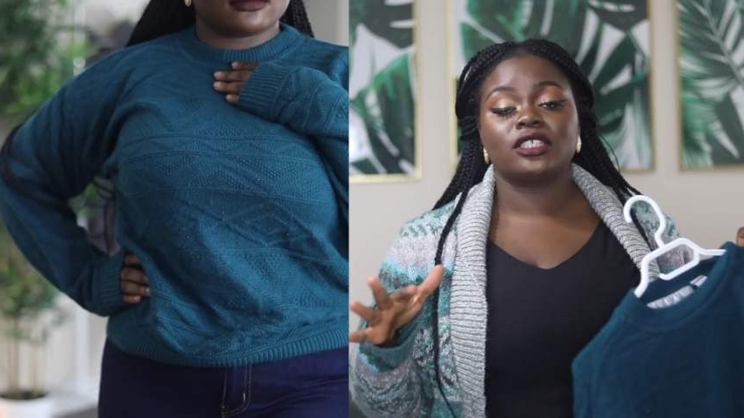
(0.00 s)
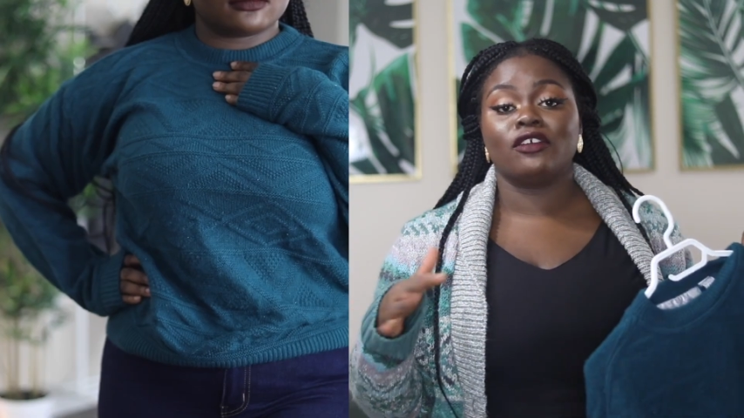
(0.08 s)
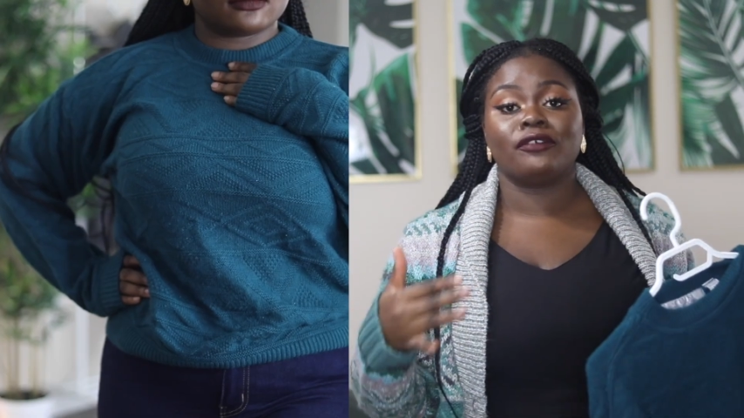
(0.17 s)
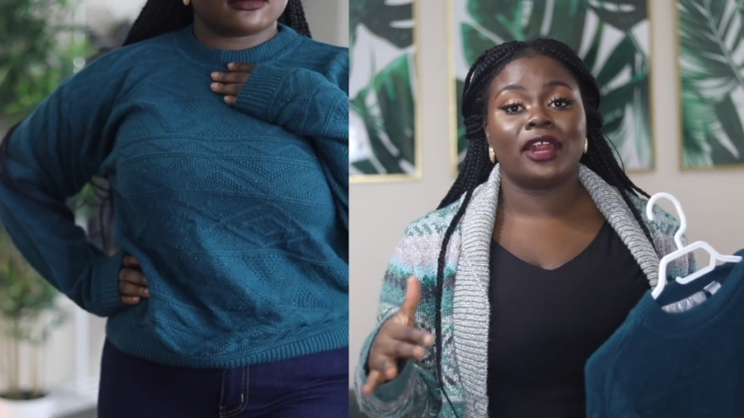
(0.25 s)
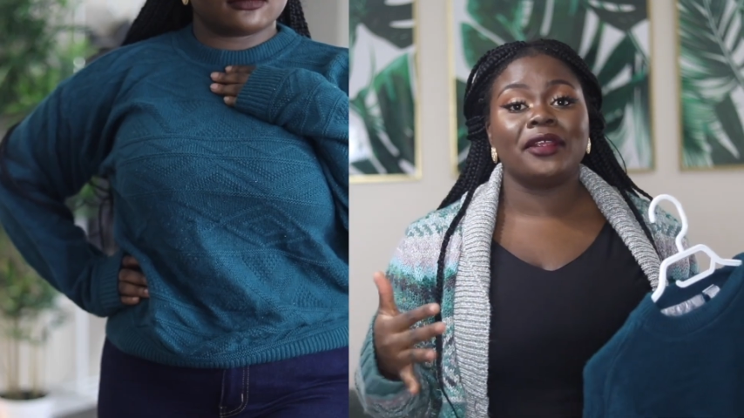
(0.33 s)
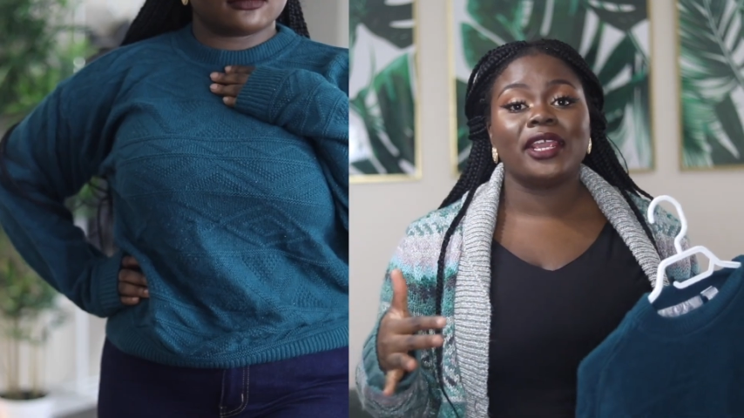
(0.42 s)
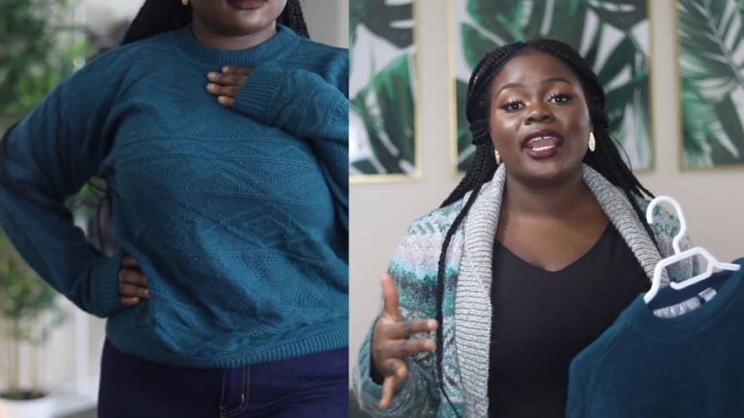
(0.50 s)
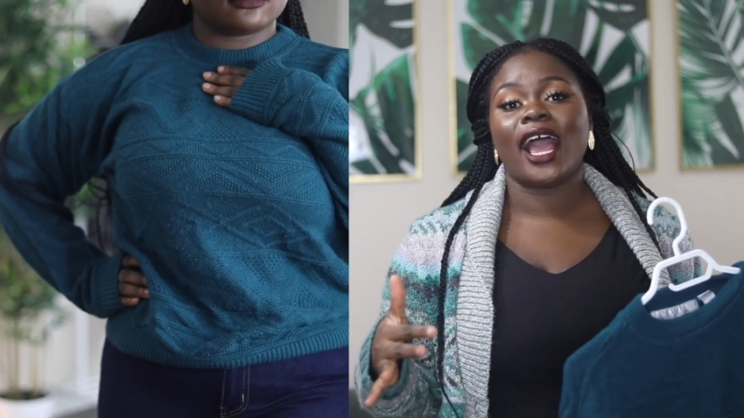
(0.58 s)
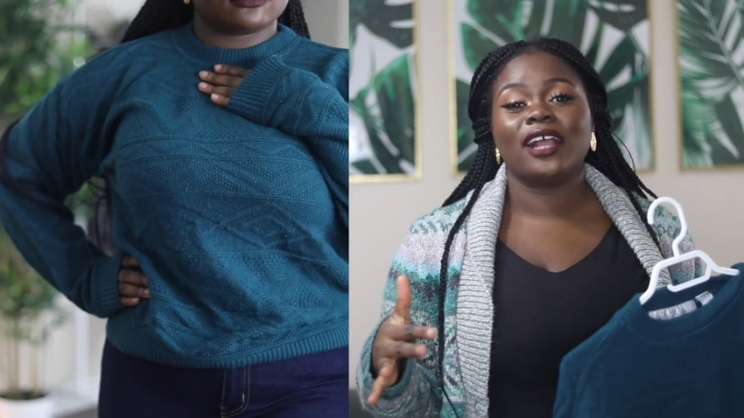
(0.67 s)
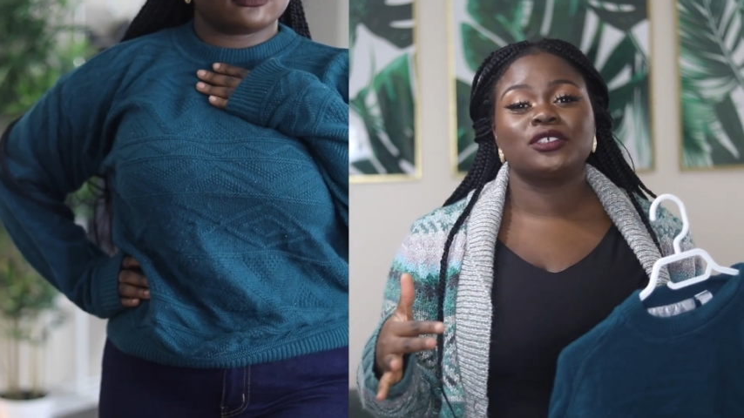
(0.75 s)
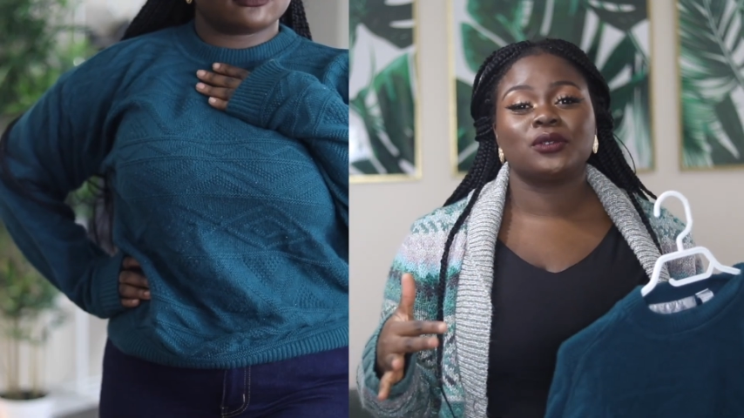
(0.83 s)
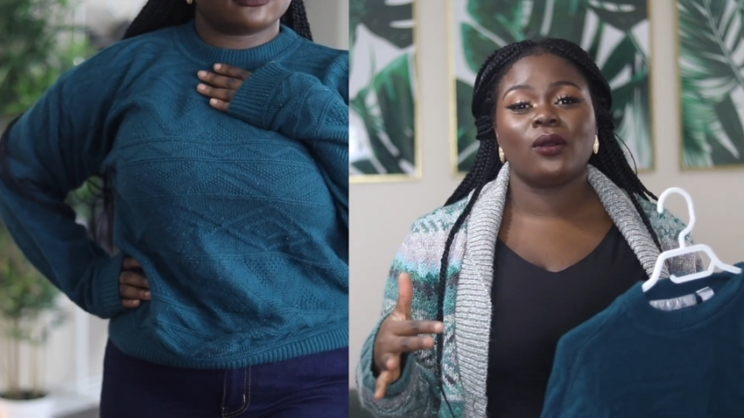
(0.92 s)
they're very
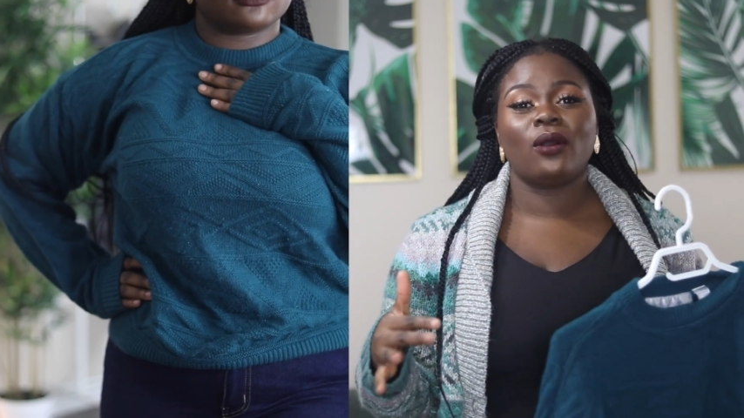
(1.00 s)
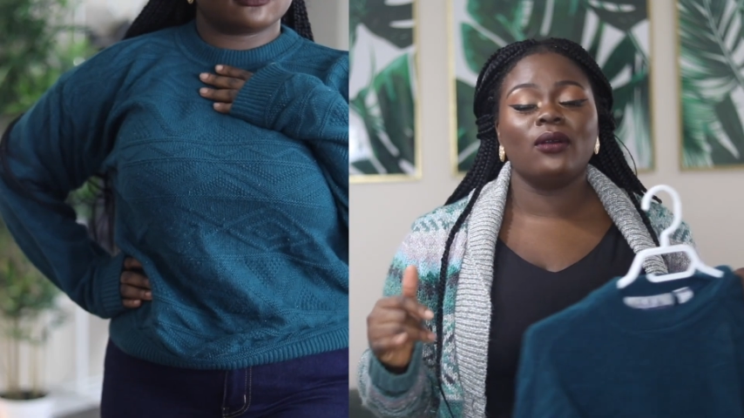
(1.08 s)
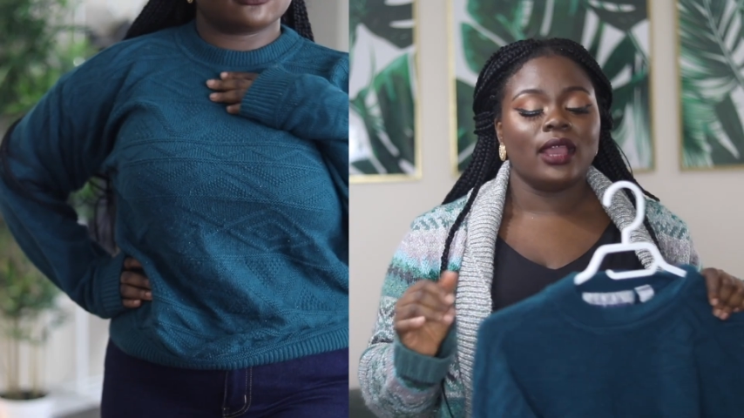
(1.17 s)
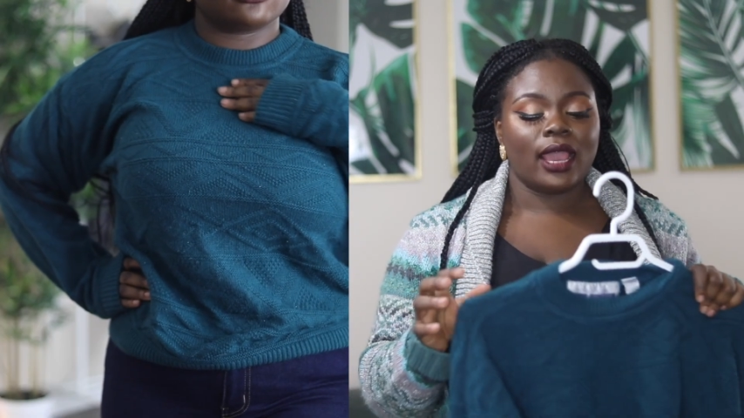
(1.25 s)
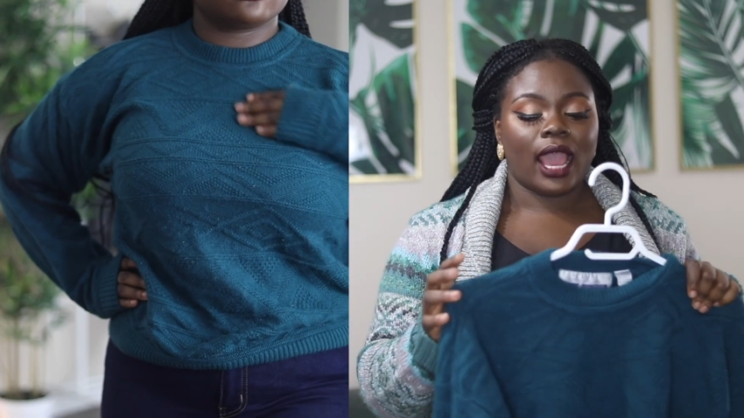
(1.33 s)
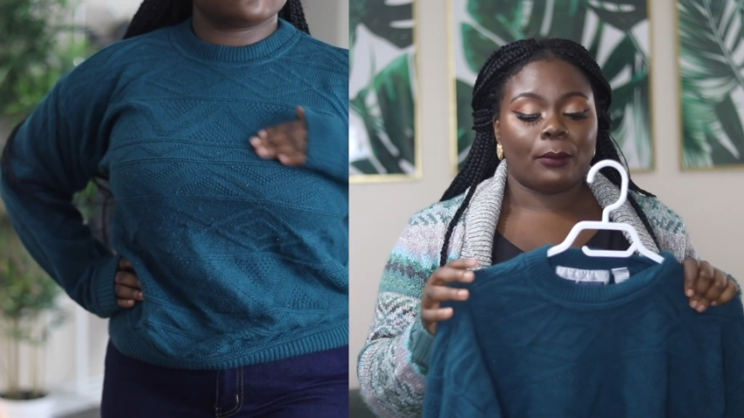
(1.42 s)
casual,